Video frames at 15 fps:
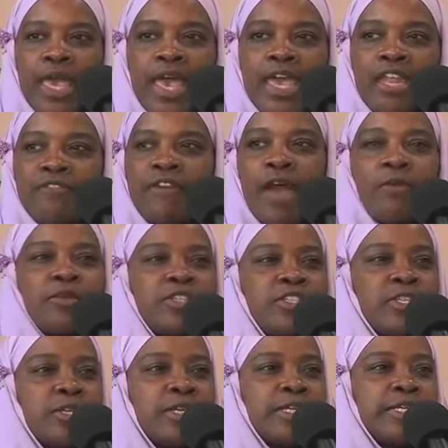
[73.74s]
And if I was
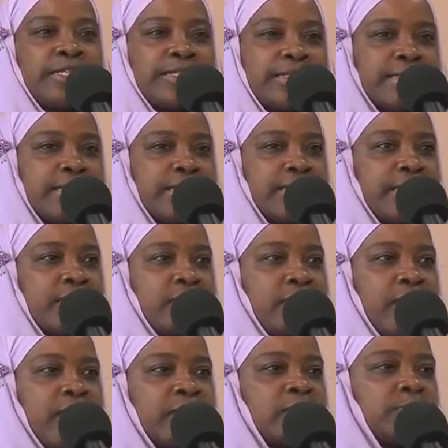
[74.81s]
to
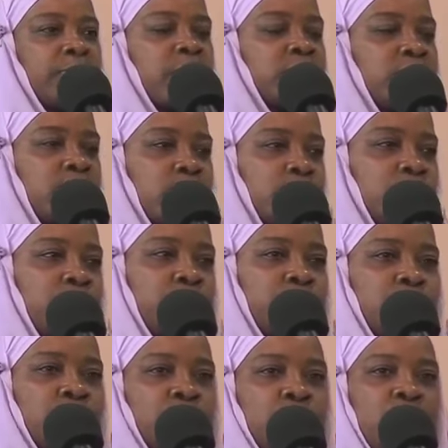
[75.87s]
express those to
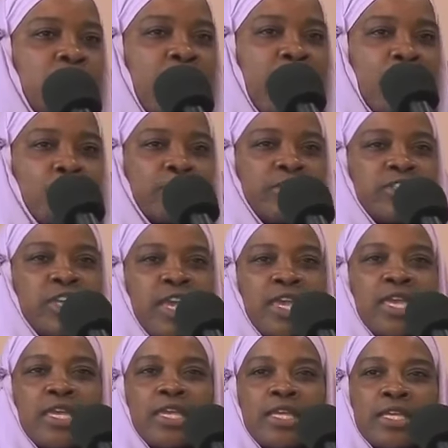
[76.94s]
you, I would
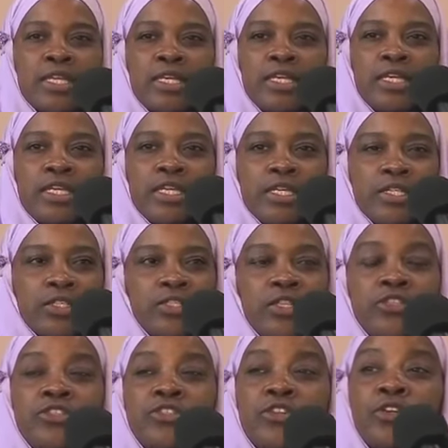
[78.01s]
say,
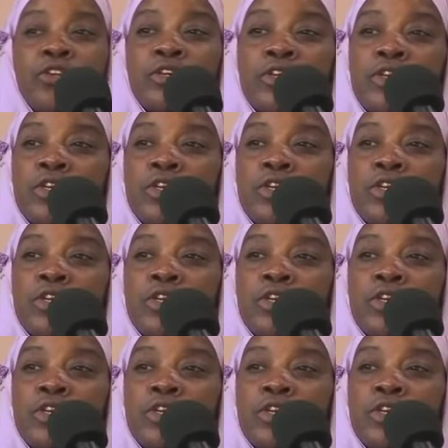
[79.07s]
sister,